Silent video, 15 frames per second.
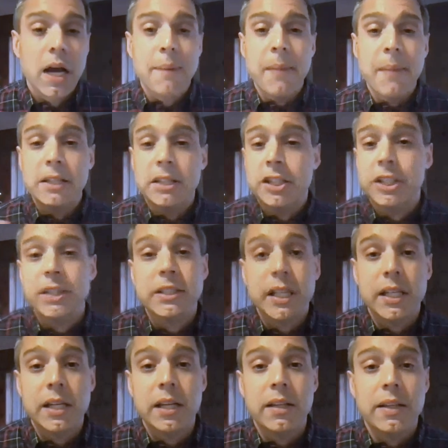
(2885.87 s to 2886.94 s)
I'm not
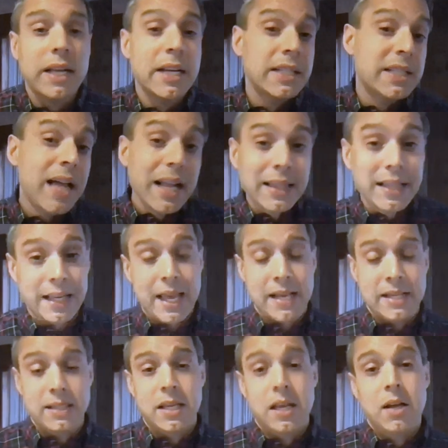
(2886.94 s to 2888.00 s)
suggesting that it's not the
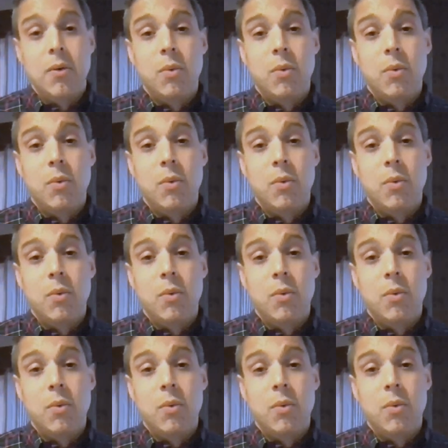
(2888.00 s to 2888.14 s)
case.